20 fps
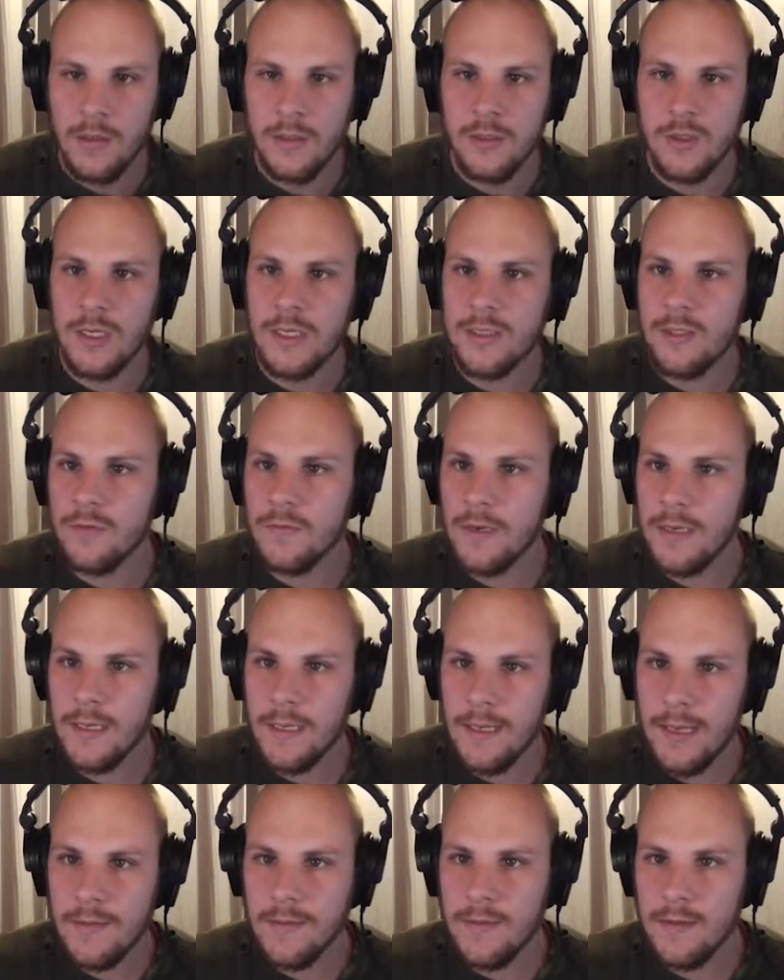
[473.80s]
So that's
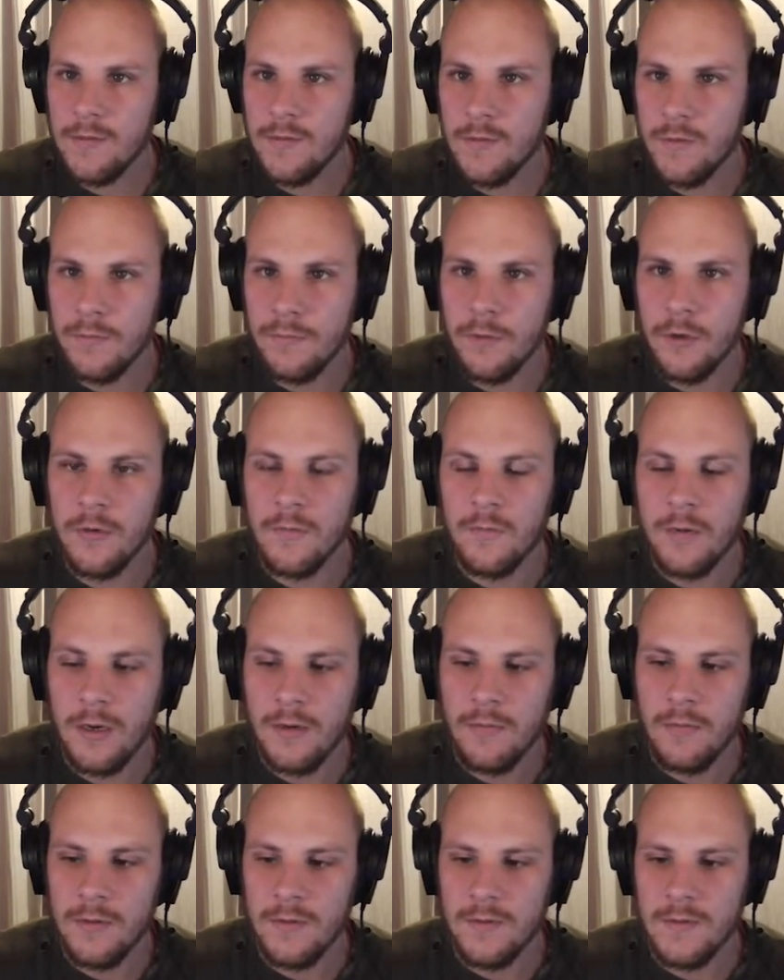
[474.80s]
already getting to the point where
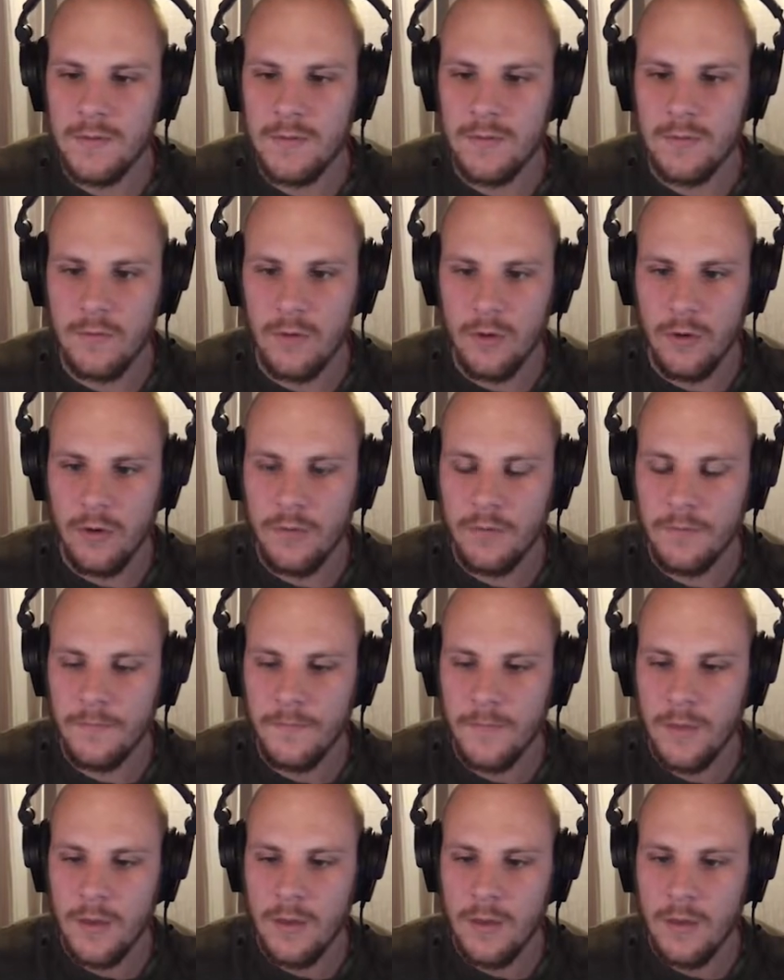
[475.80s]
I wanted to go.
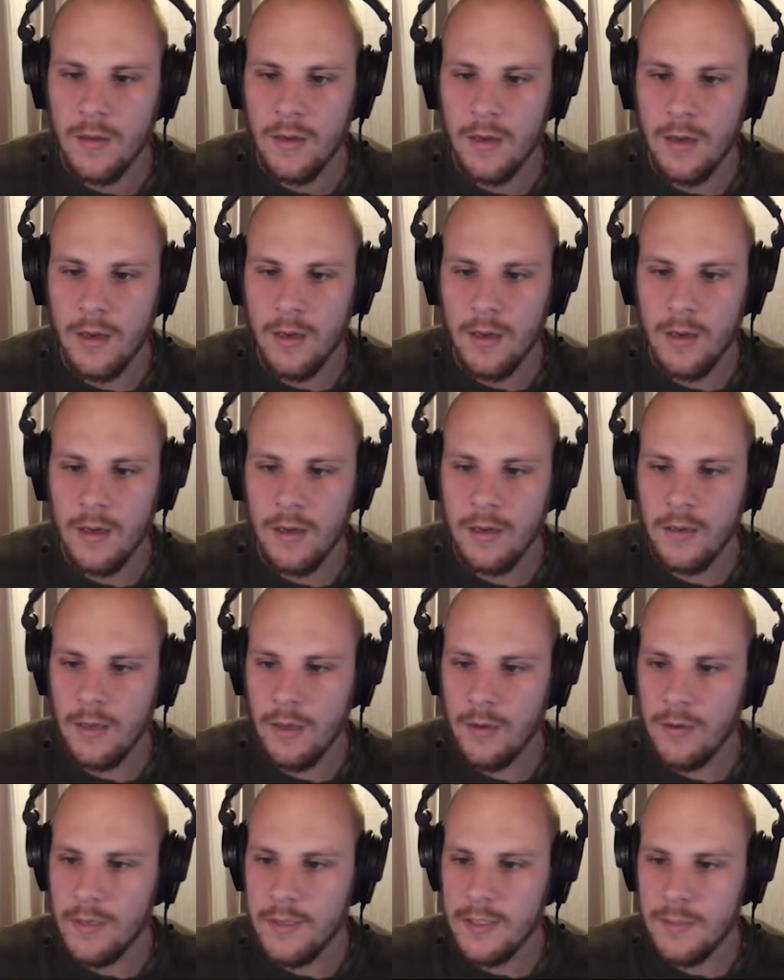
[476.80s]

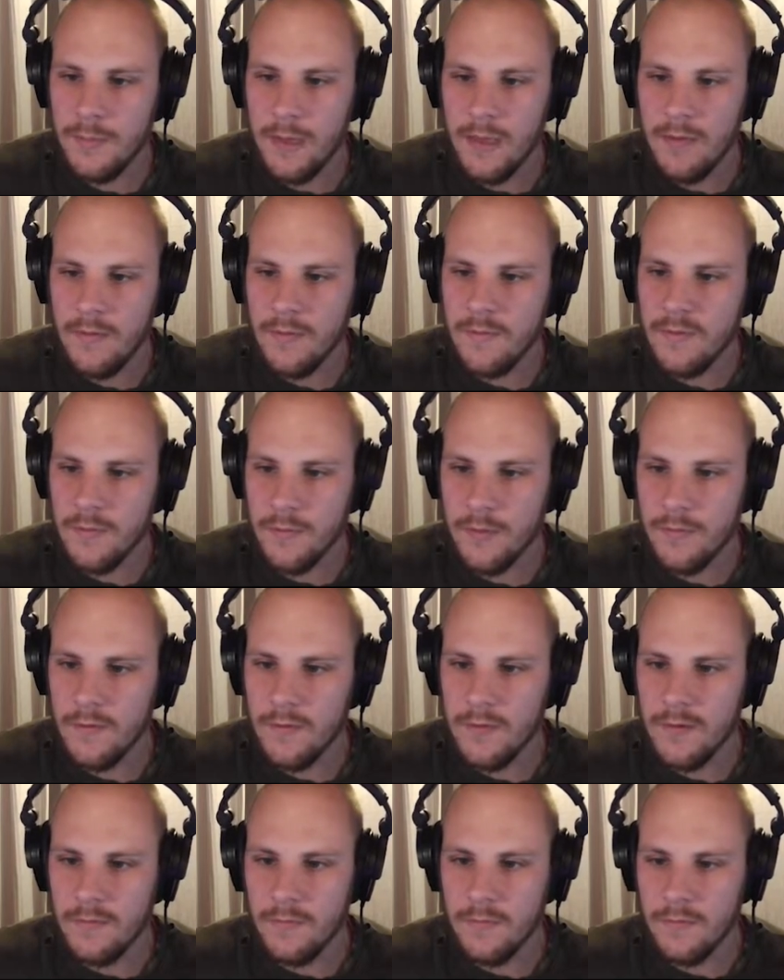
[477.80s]
Now let's play with some of
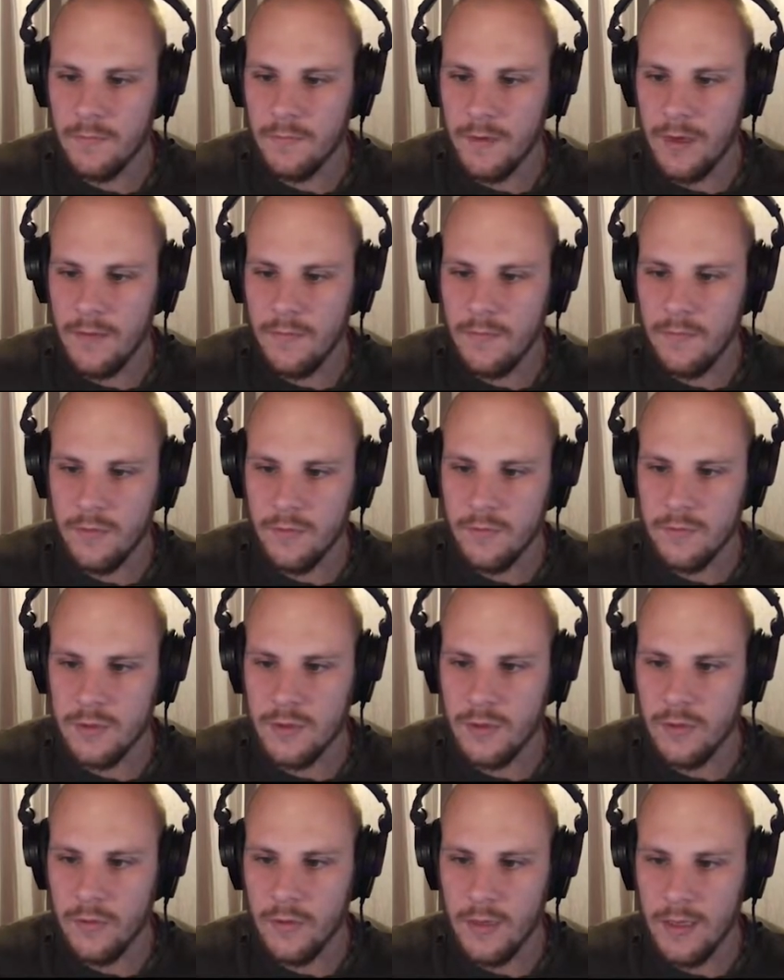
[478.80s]
the different
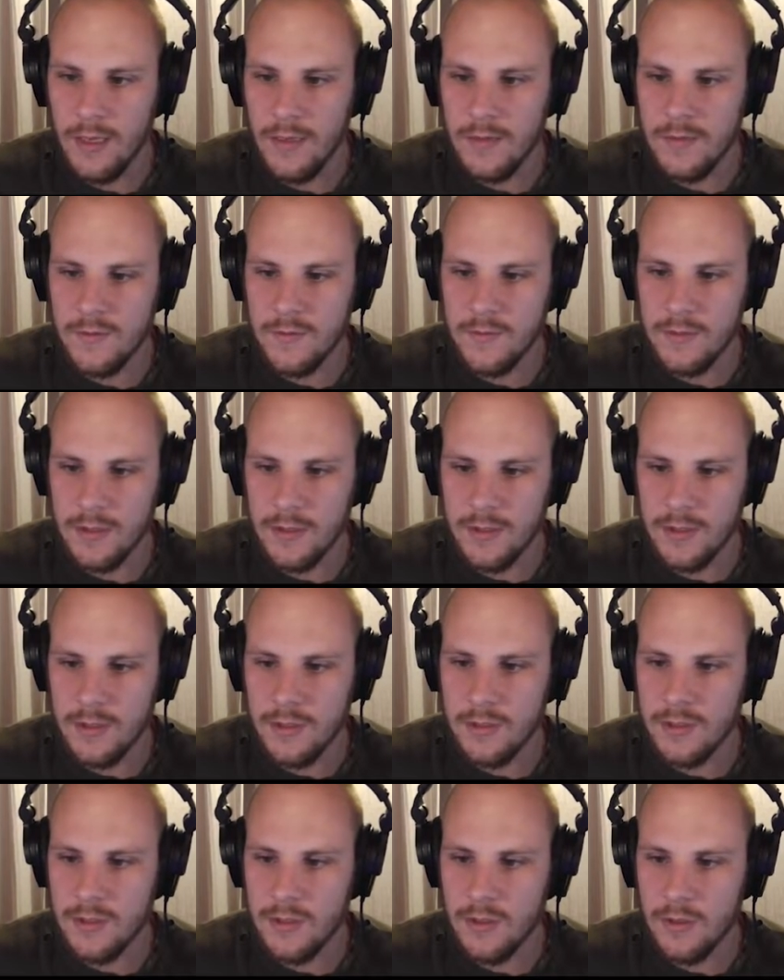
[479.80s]
waveforms going into
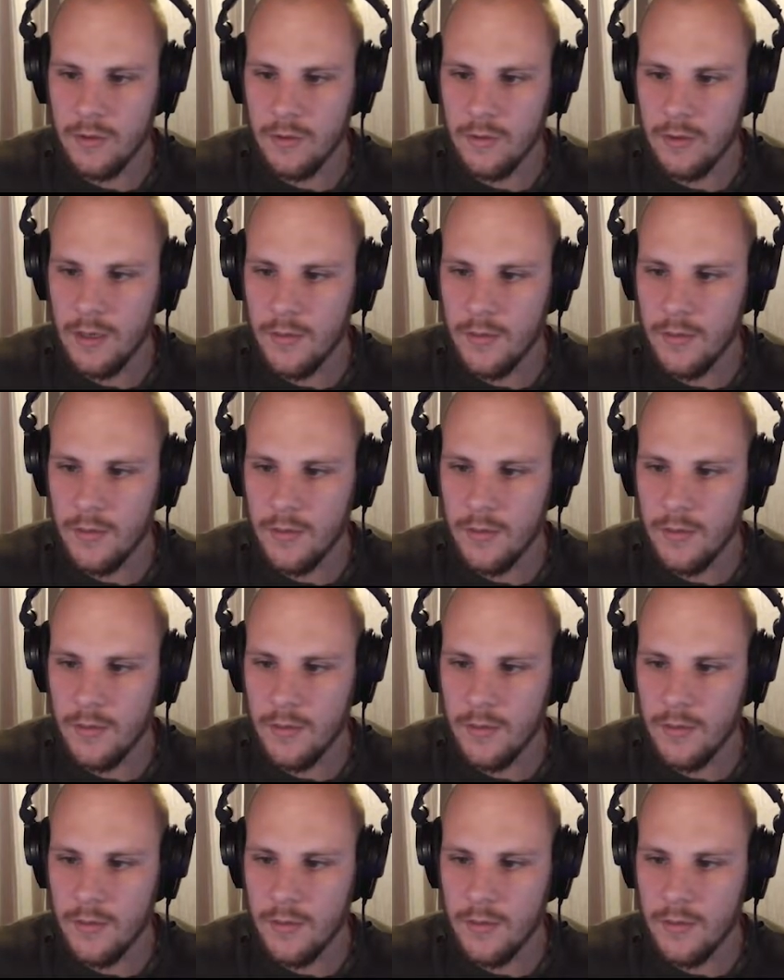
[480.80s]
this. So